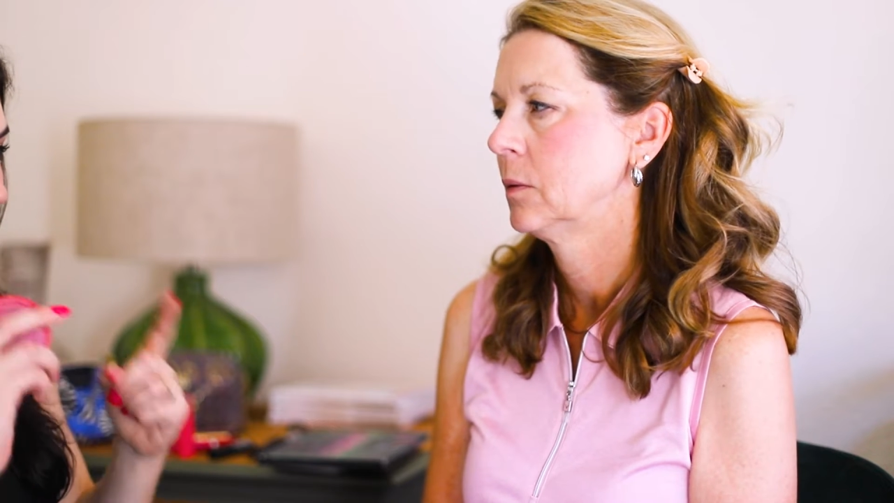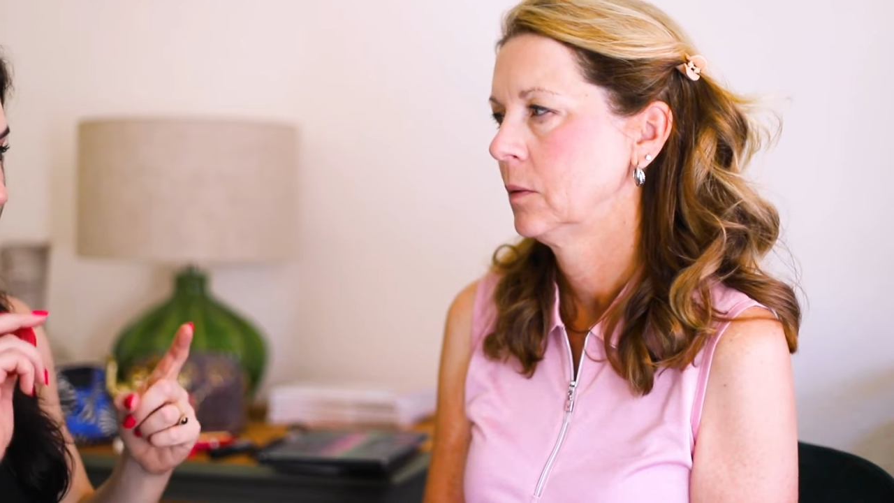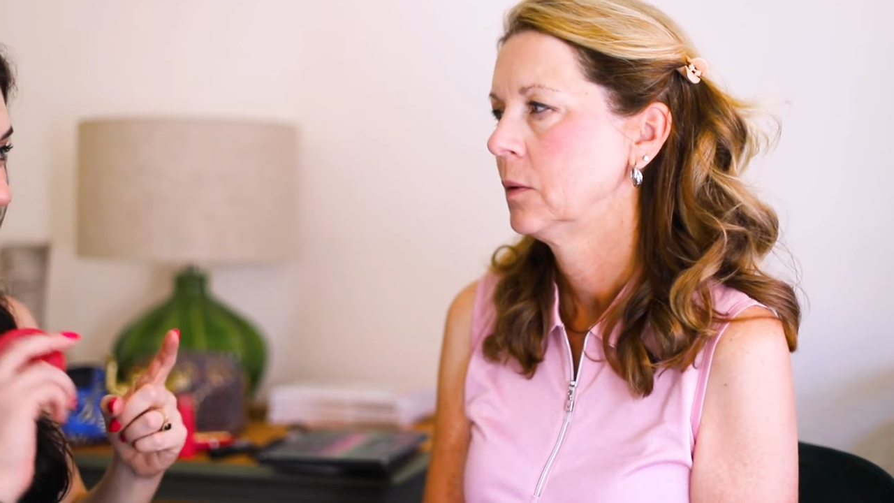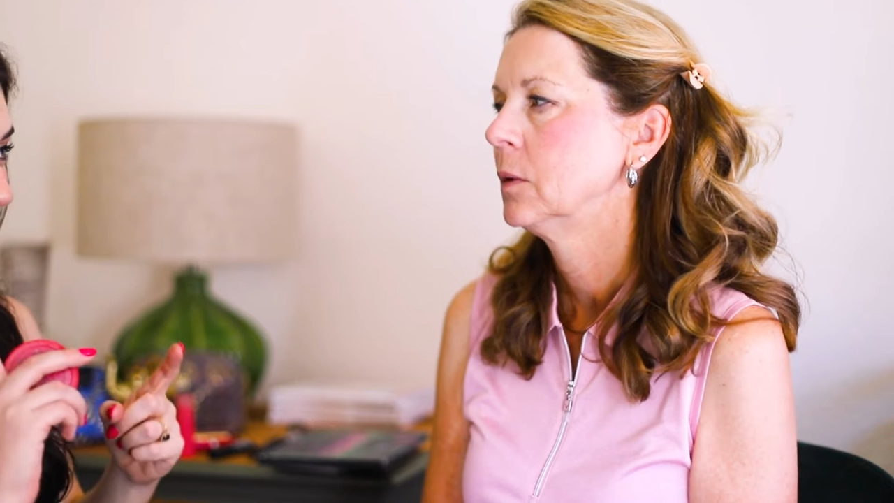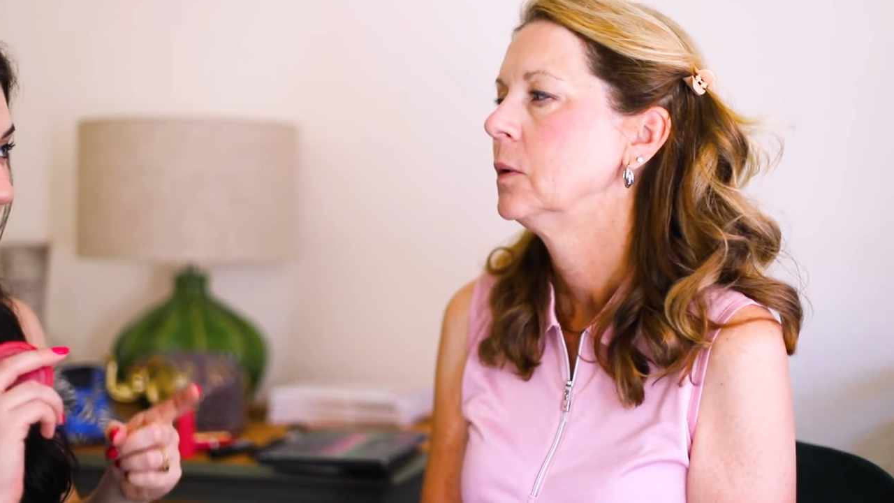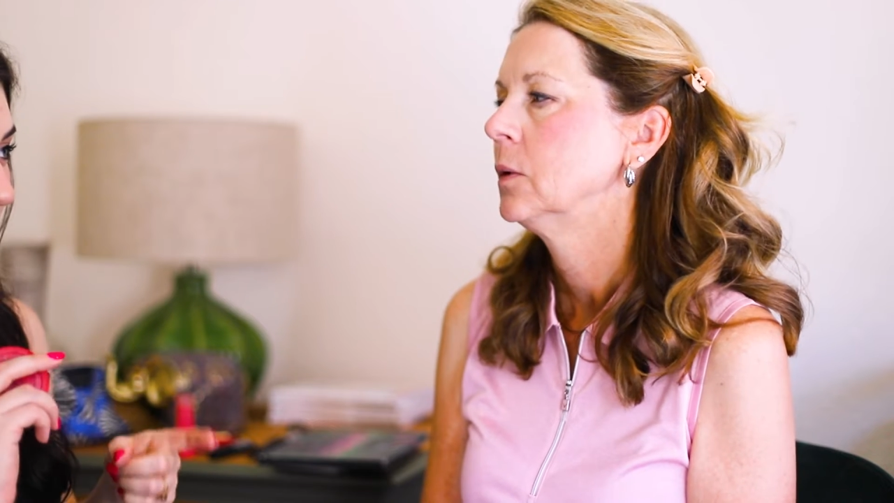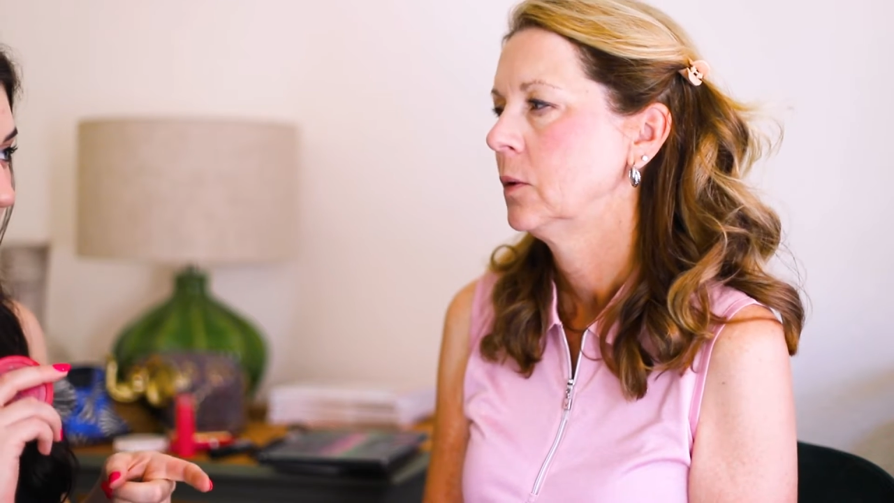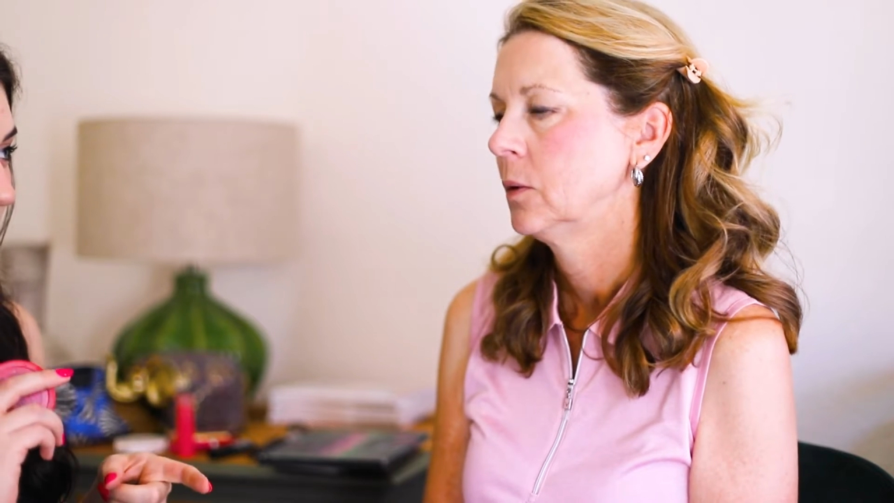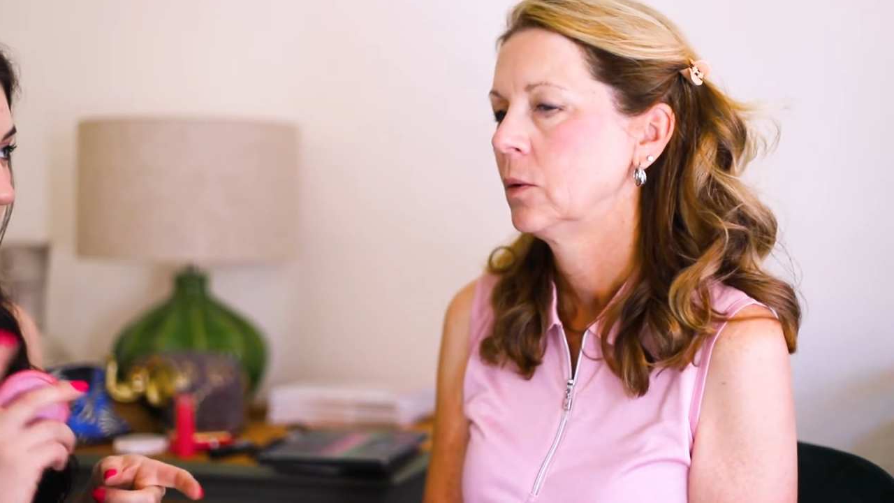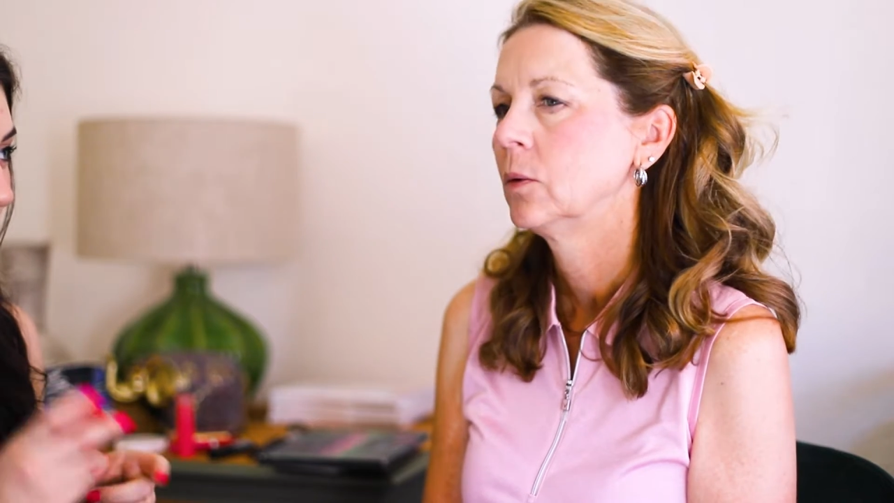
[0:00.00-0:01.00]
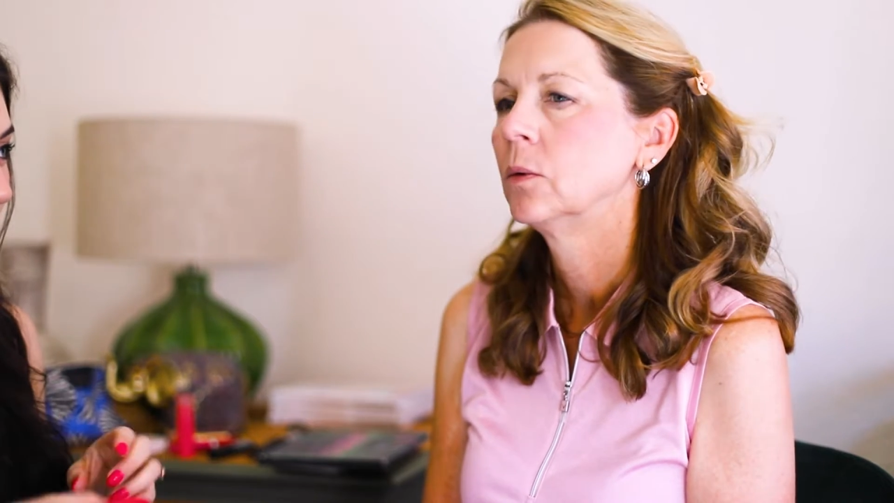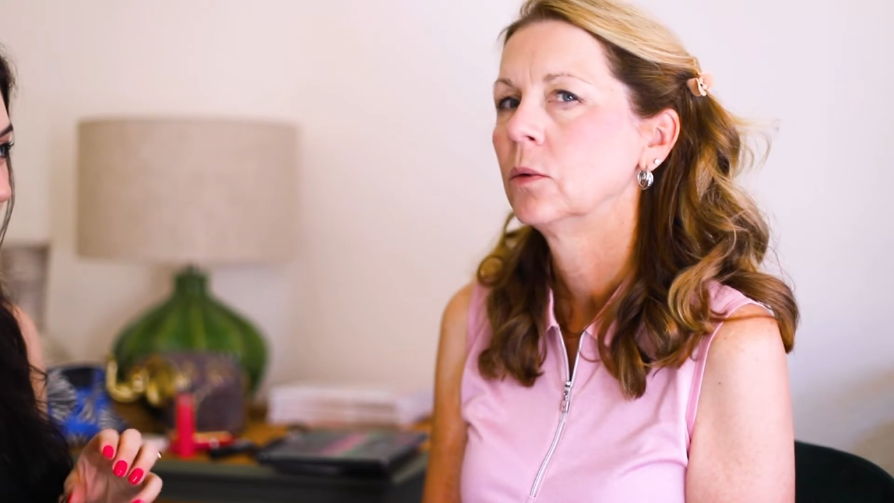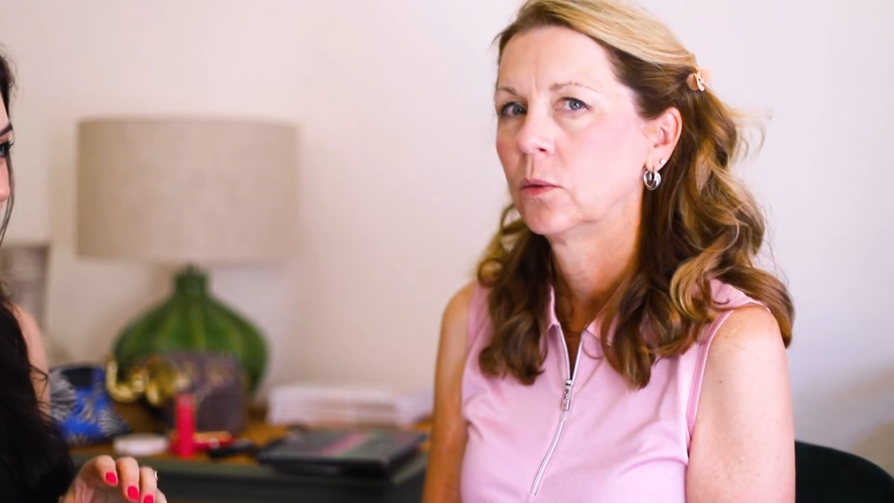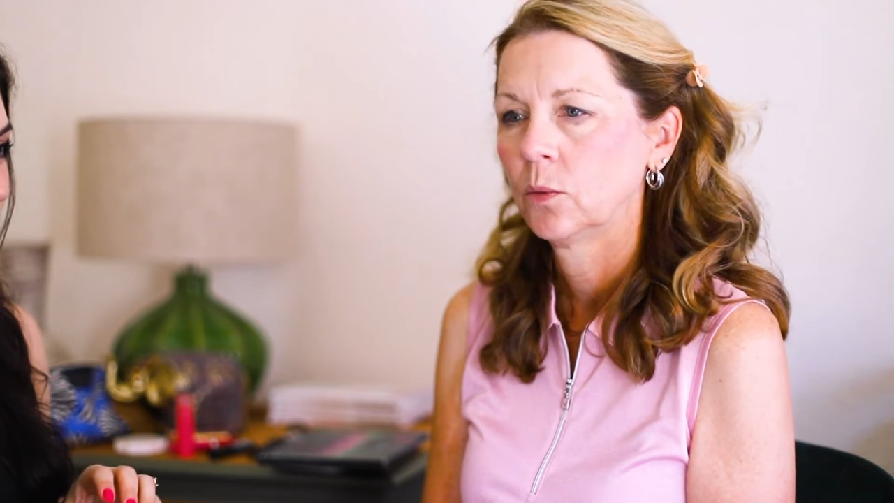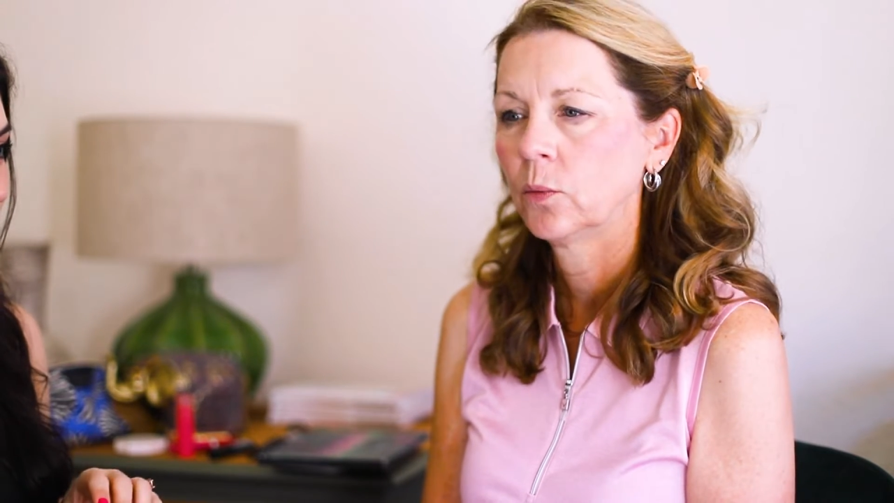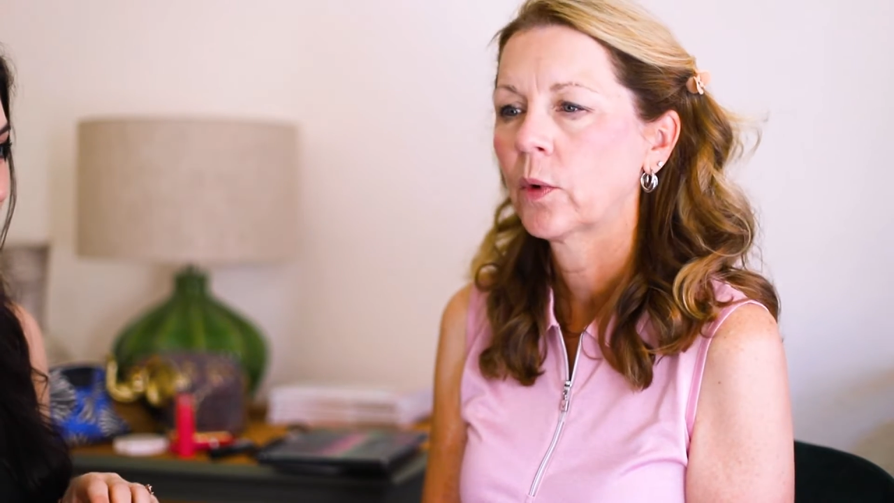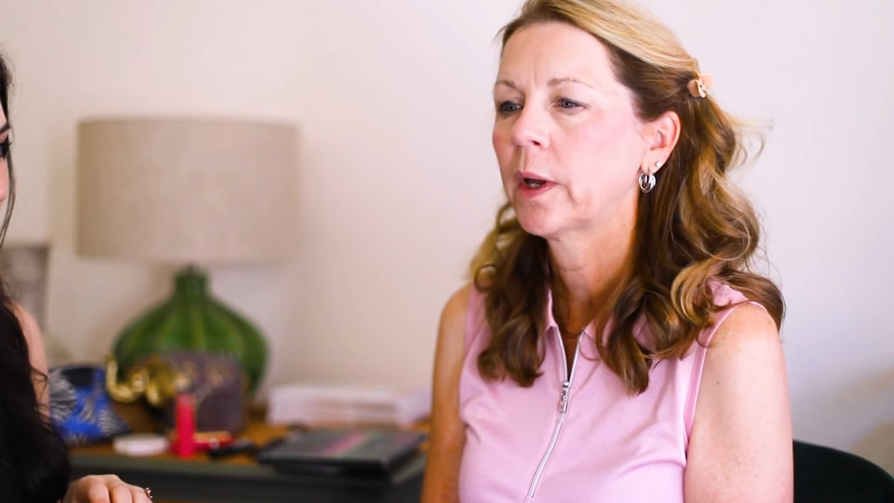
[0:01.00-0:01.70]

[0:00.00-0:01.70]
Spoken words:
Summer and Bright Winter,